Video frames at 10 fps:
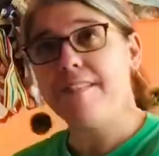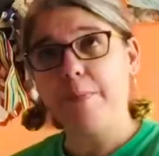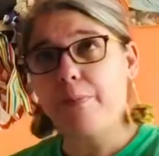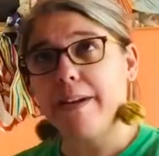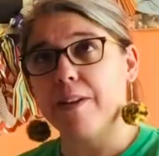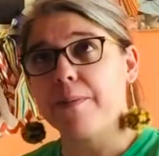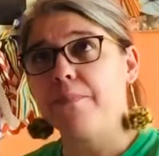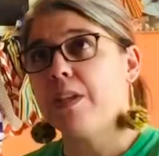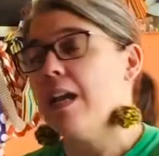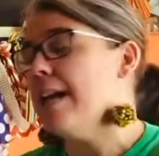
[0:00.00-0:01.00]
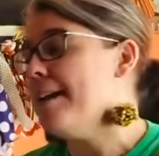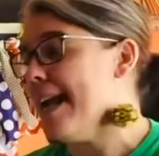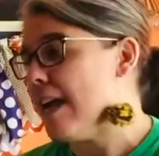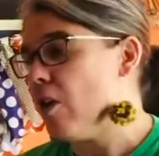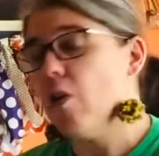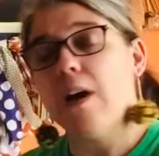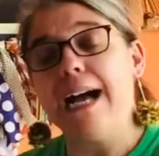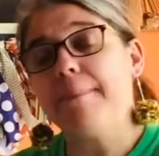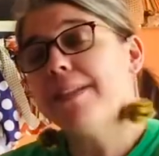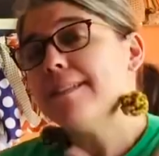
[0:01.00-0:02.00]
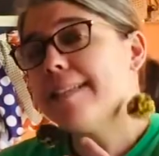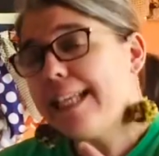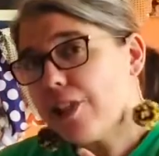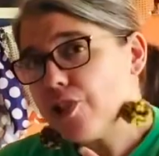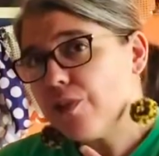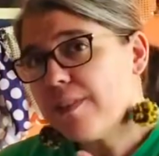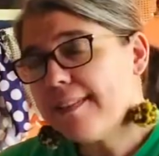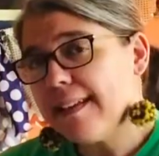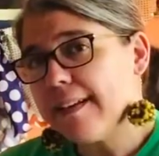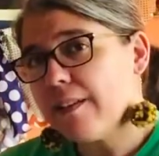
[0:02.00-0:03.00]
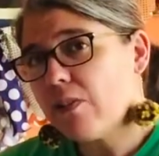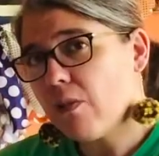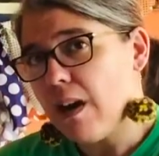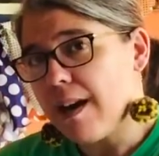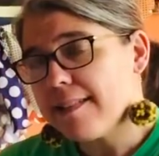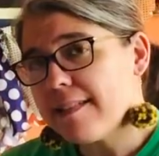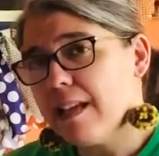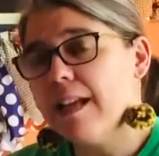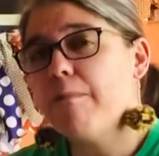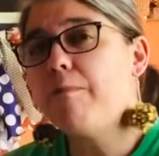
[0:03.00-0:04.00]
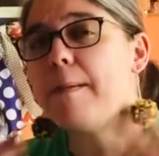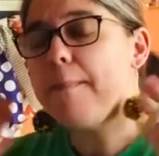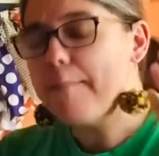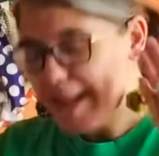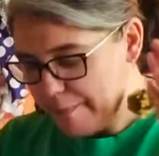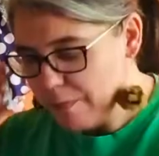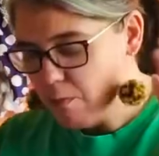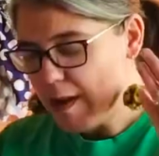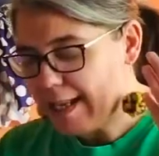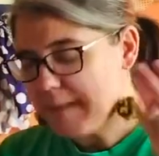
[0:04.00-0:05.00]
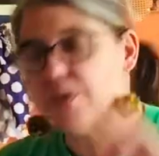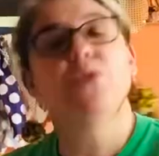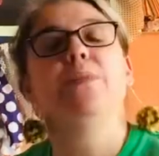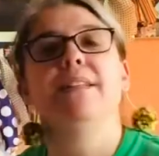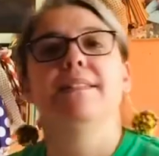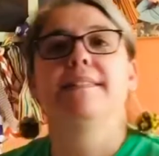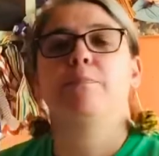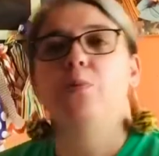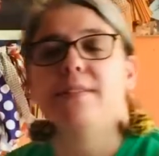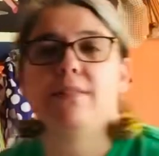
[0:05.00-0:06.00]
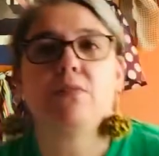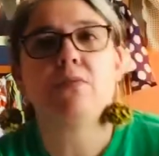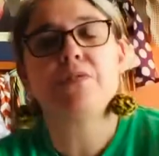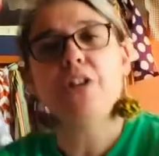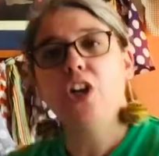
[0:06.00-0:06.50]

prayer. Now, I'm going to teach you the sign of the cross. Remember why I'm doing this, boys and girls.